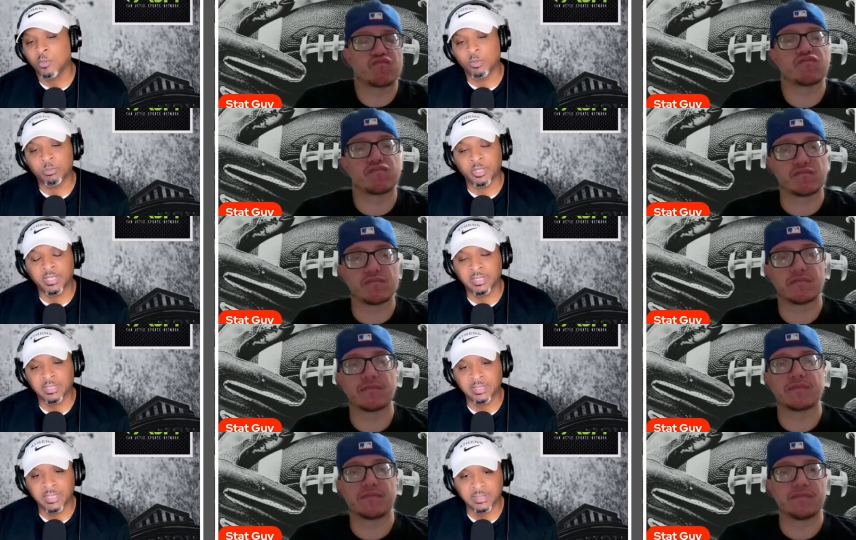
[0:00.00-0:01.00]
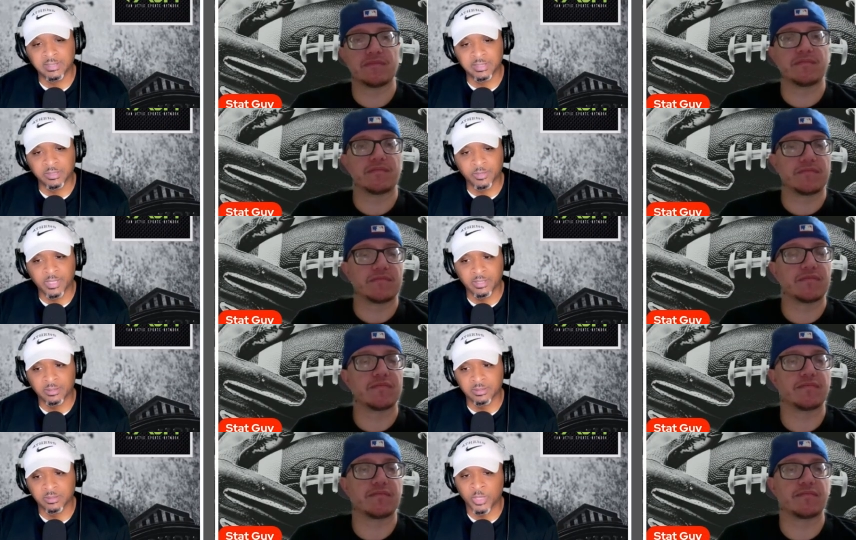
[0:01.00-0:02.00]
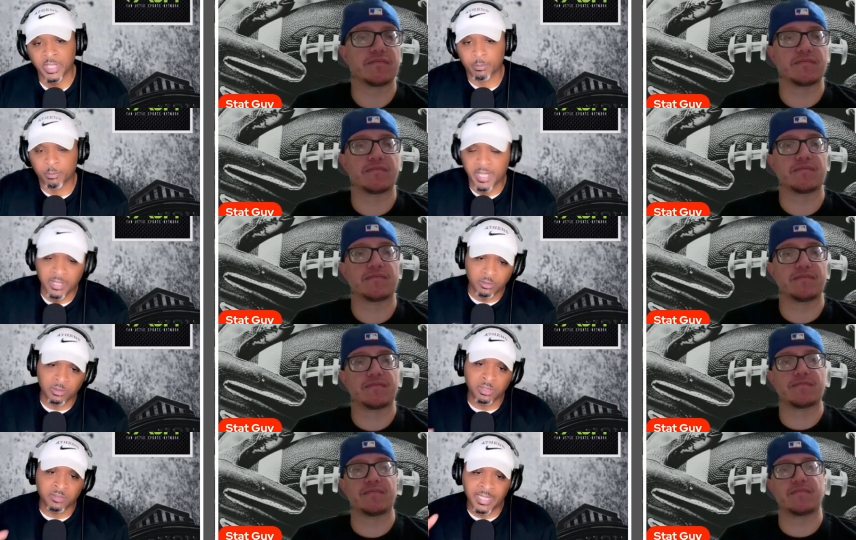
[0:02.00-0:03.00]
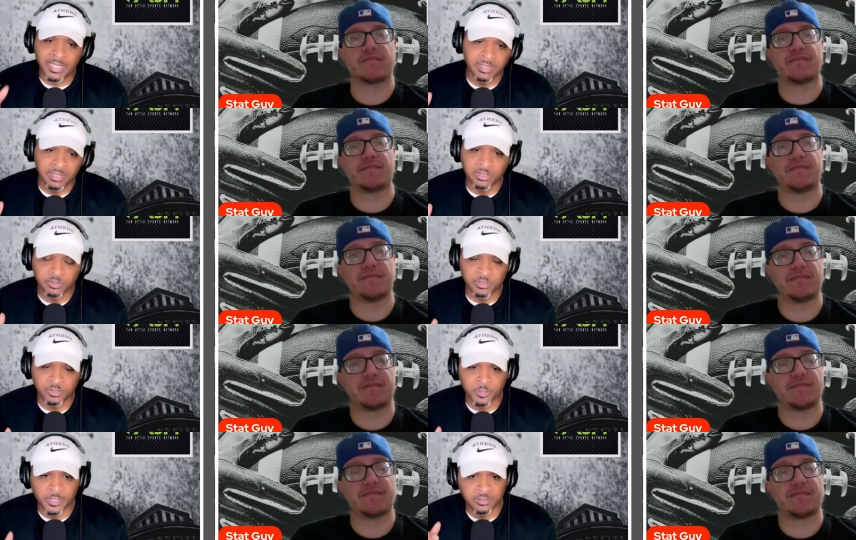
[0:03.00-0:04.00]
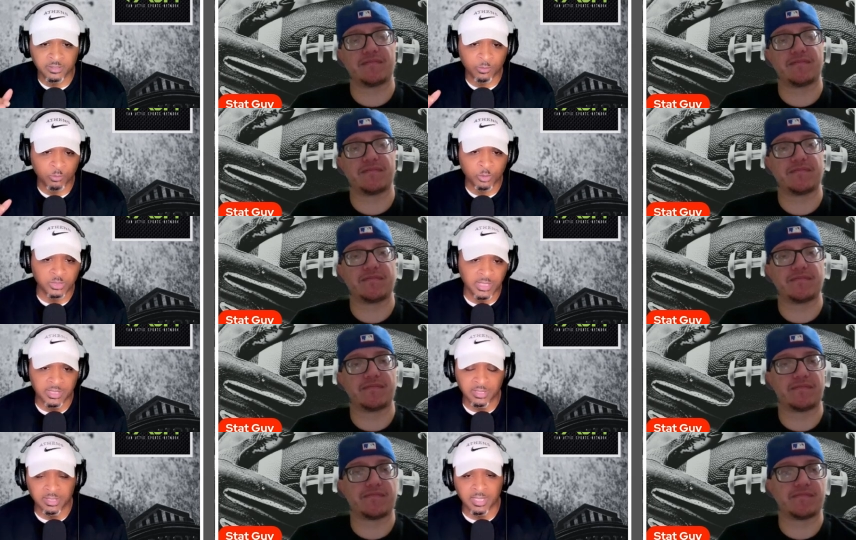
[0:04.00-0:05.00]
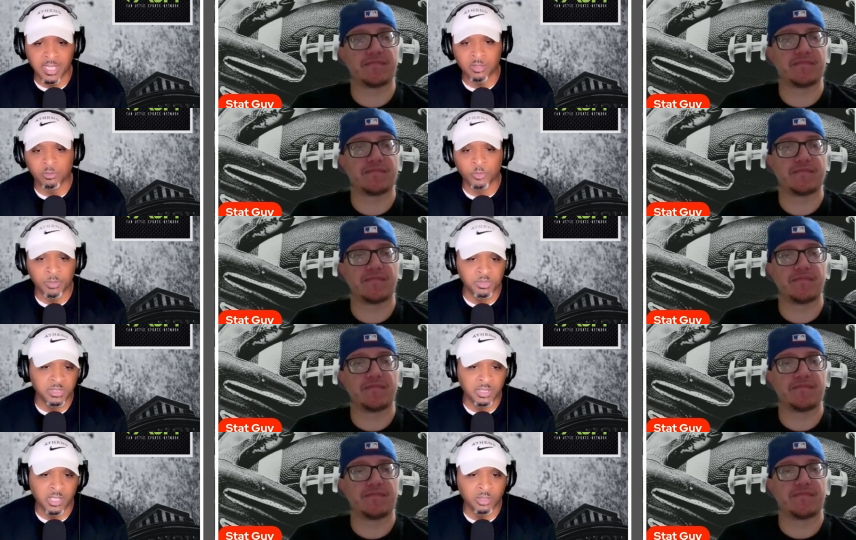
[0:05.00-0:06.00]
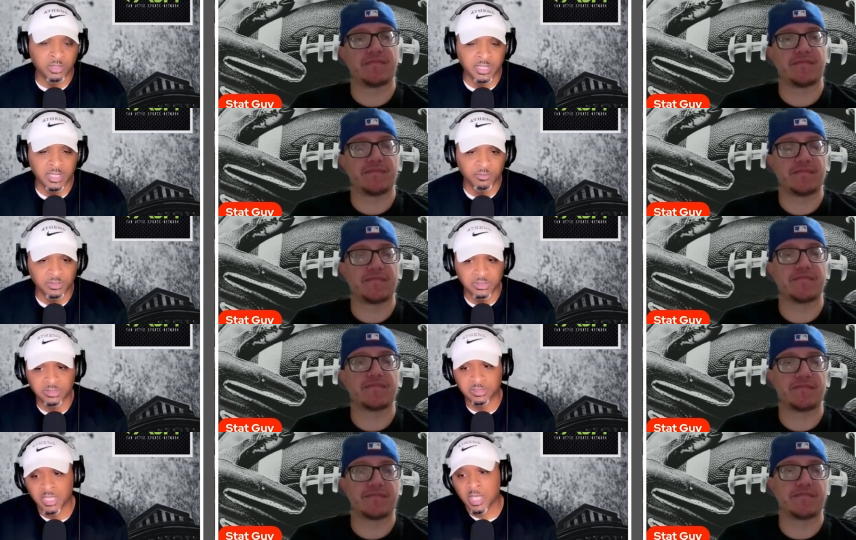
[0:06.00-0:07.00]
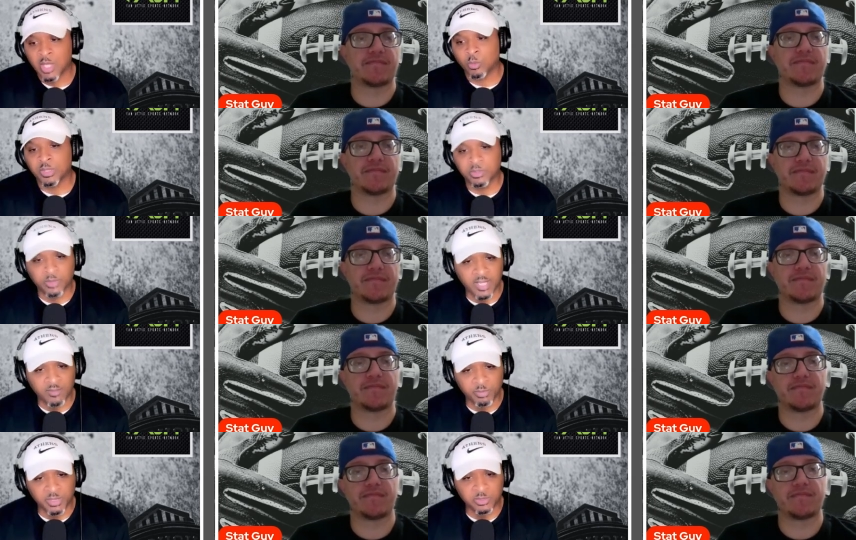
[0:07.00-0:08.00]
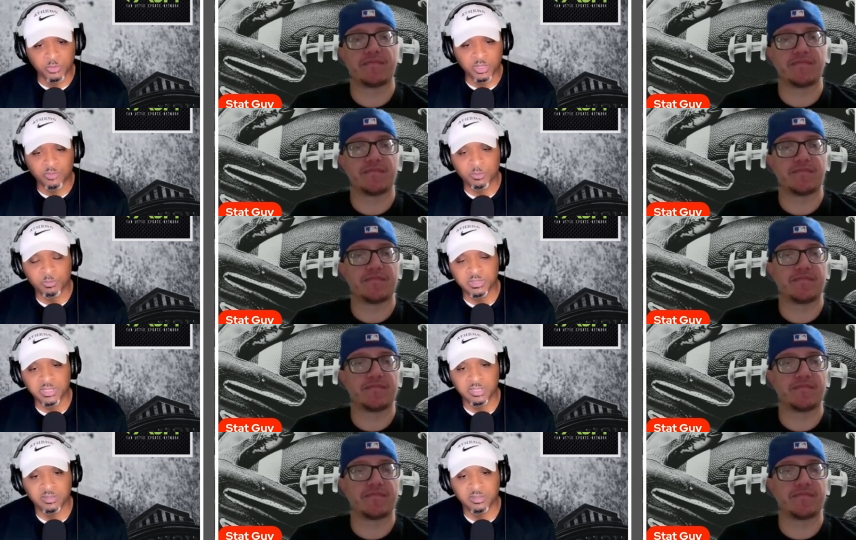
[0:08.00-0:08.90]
Speaker 1: bring in mm-hmm. content creators. We got a panel of eight content creators that rotate in and out, representing all the conferences. We do have a Big 12 representative